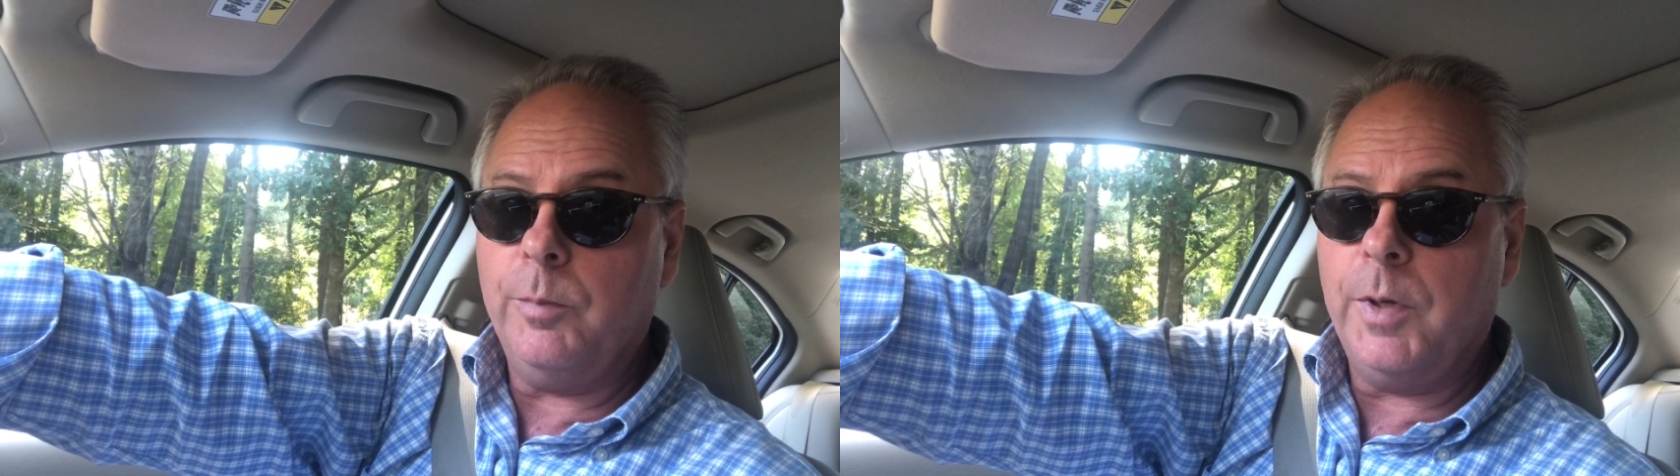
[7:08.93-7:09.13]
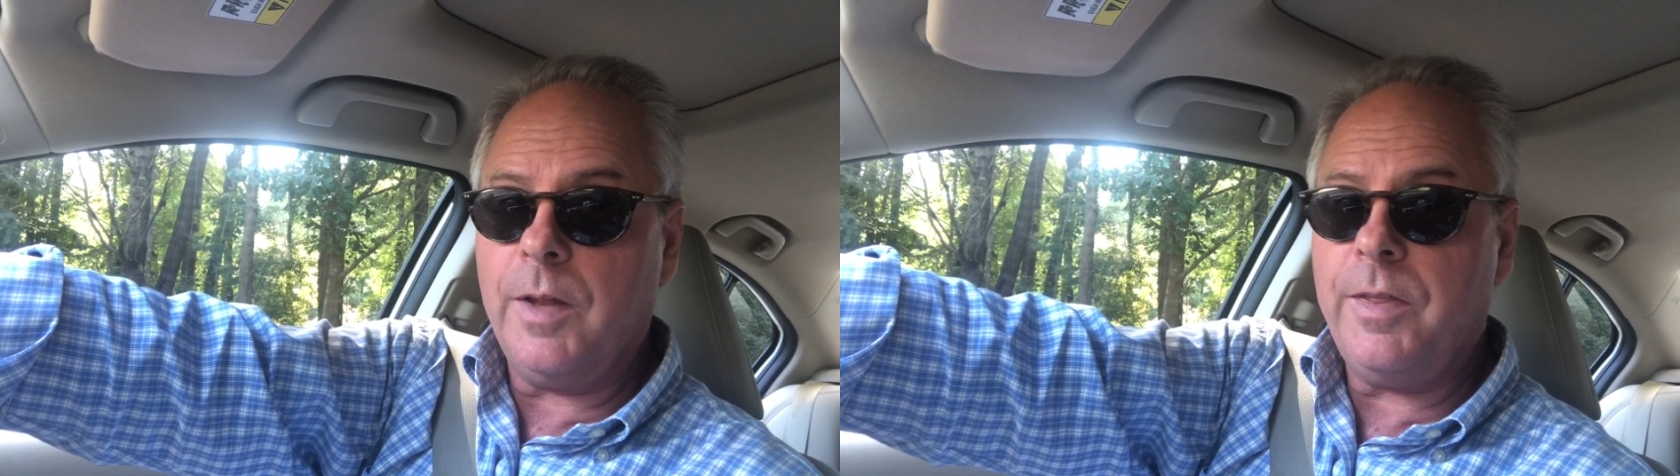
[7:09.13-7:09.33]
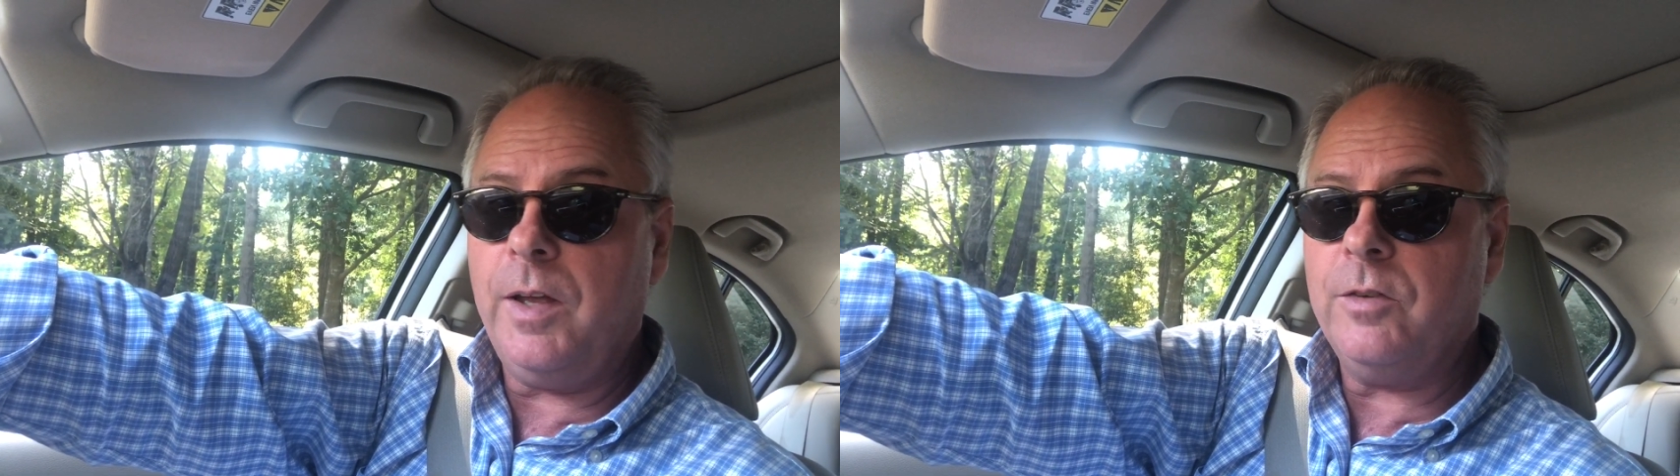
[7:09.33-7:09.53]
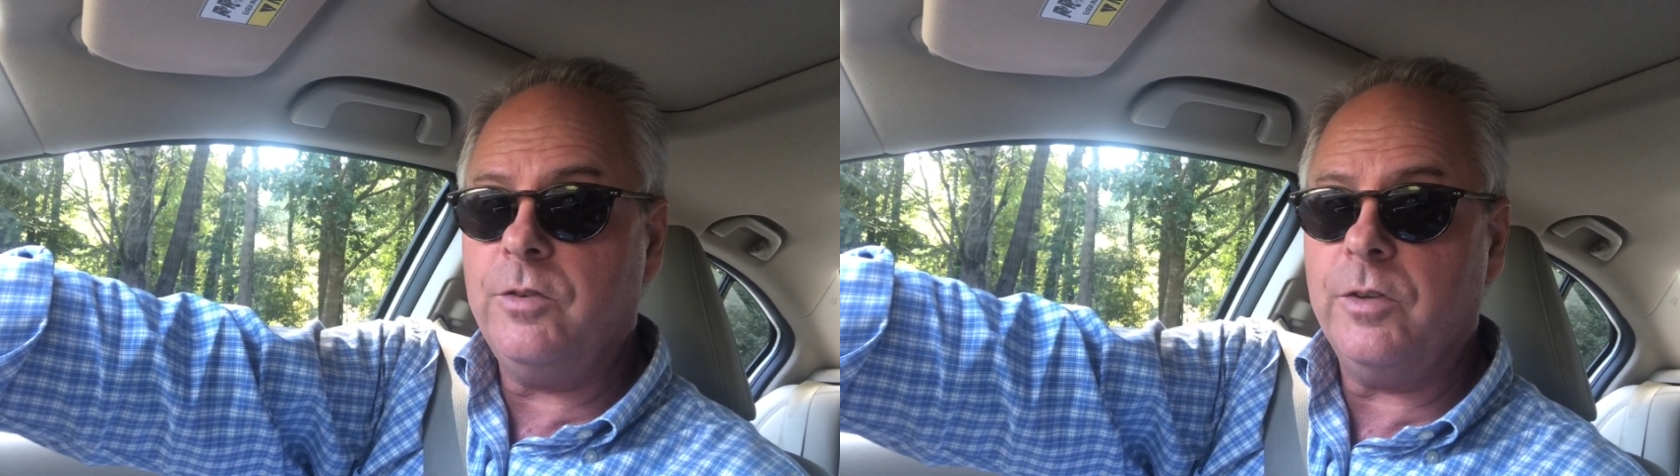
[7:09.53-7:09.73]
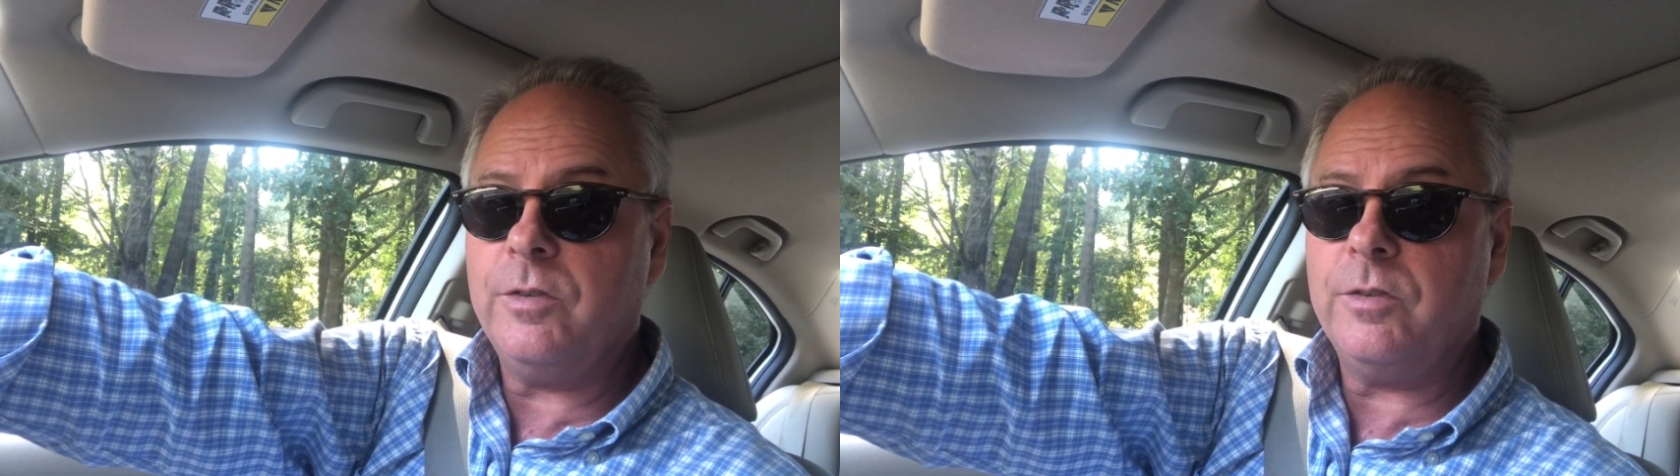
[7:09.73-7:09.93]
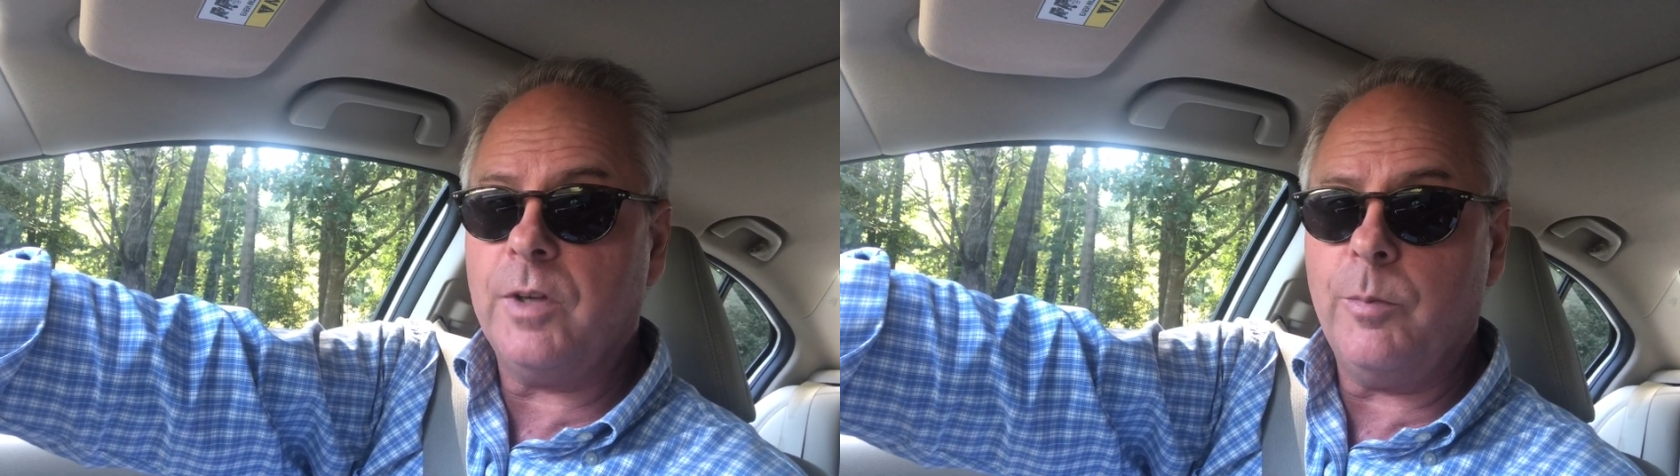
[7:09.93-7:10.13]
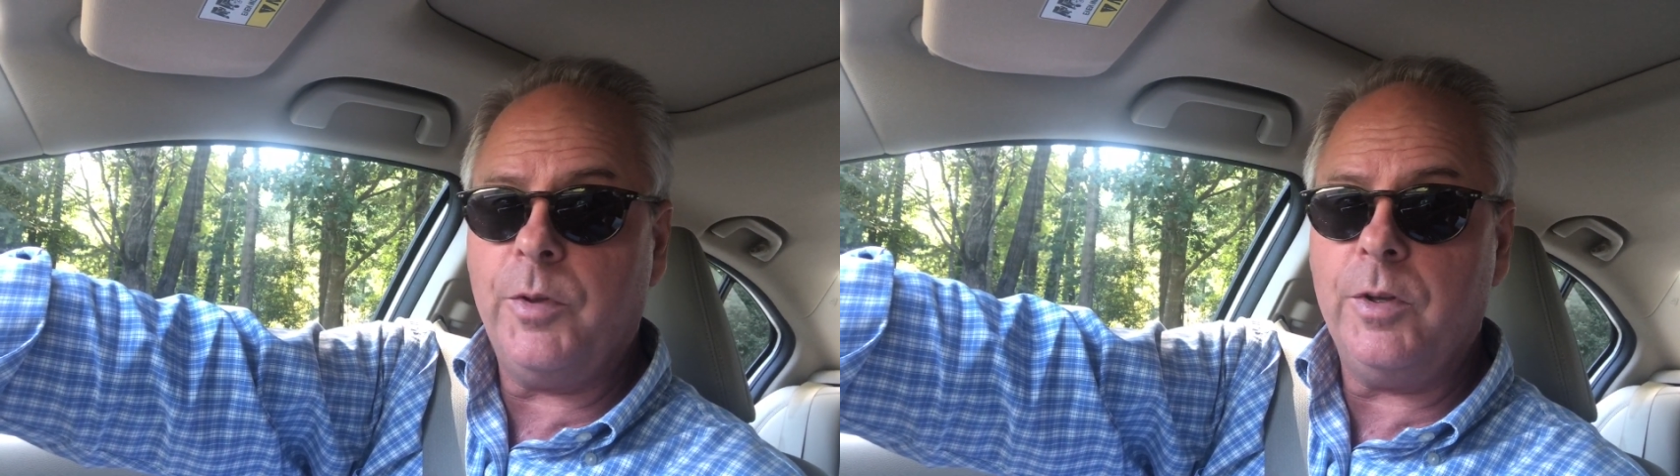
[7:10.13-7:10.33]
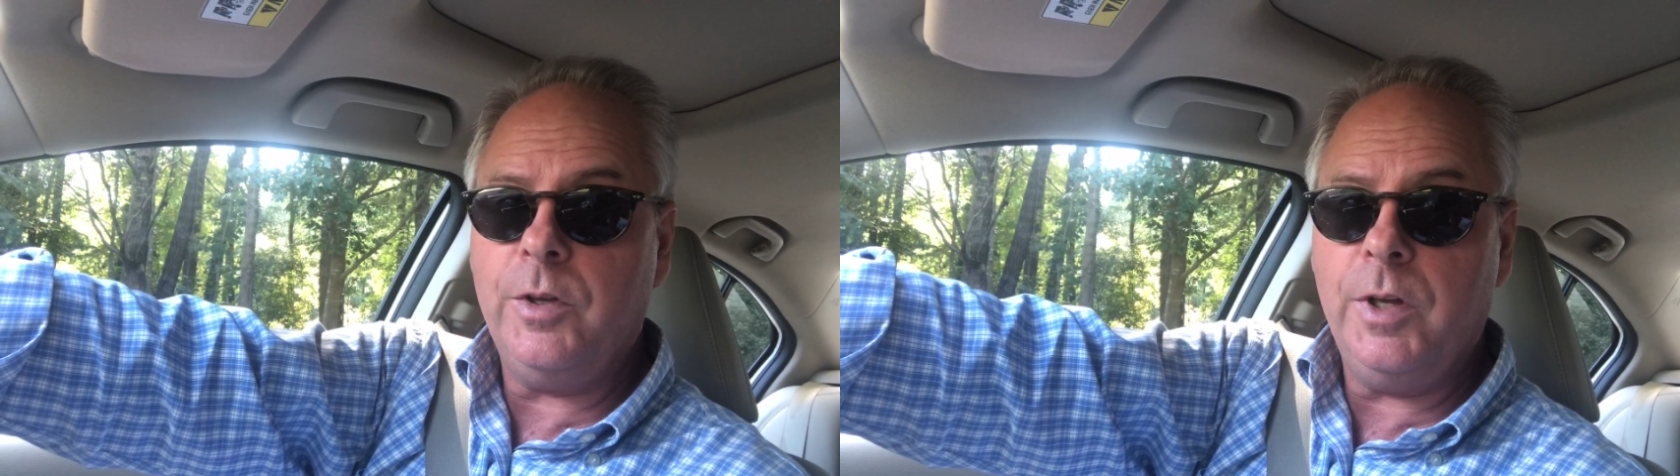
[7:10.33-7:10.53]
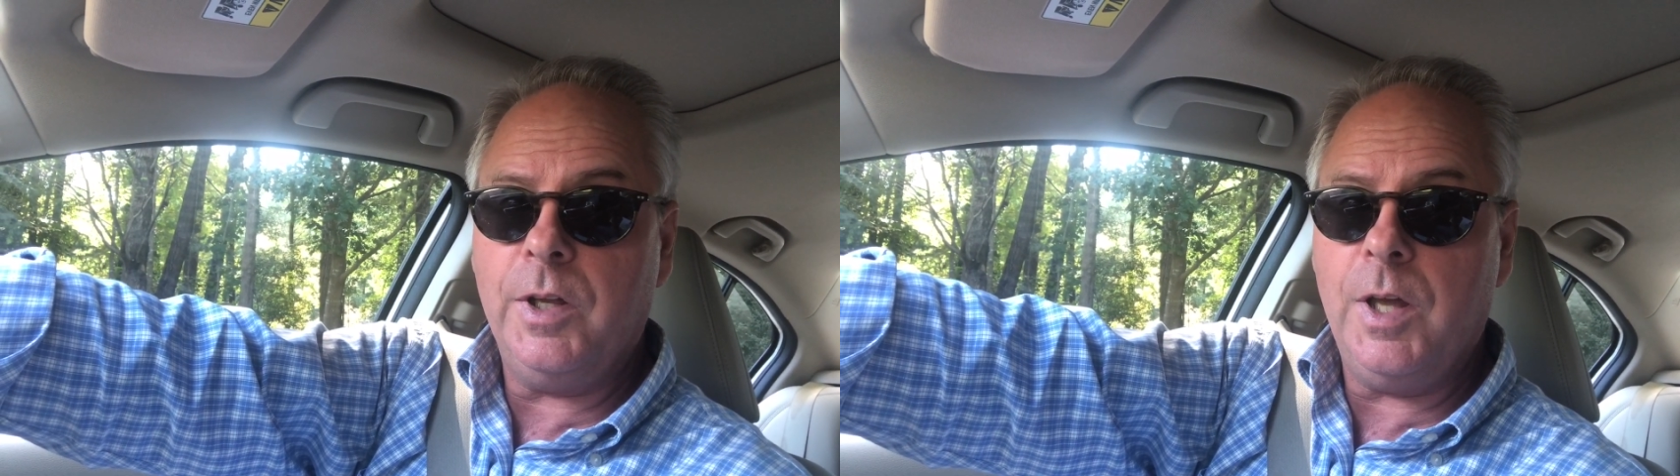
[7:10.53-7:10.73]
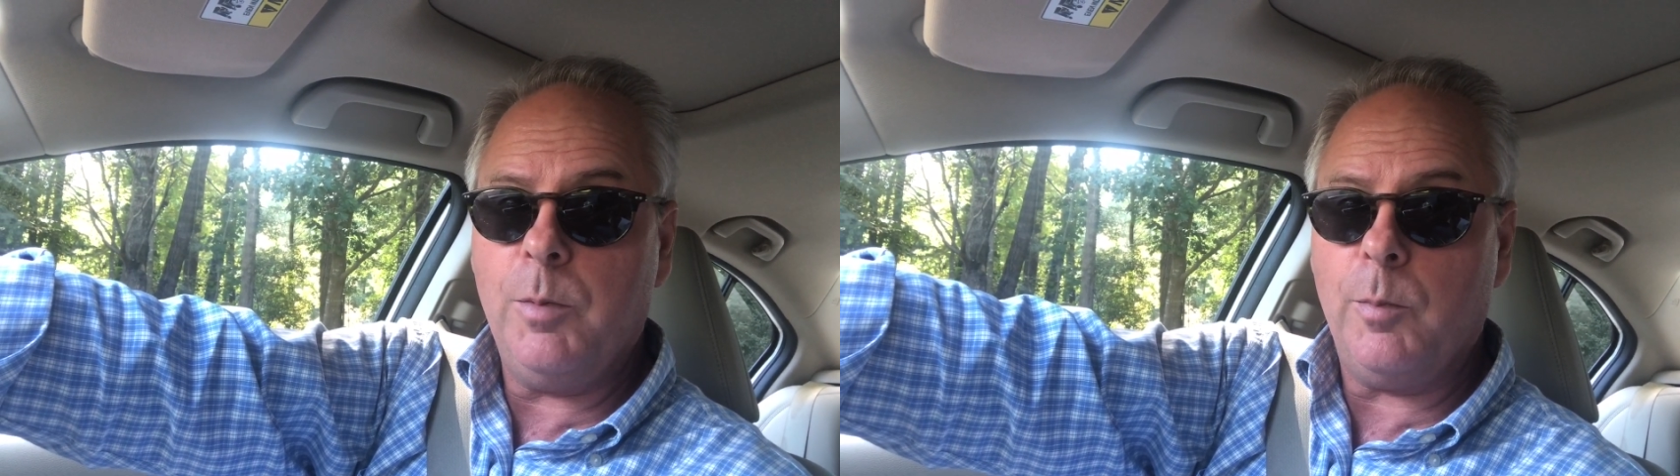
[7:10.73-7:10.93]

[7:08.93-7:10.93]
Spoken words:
but I think it's just something you need to keep in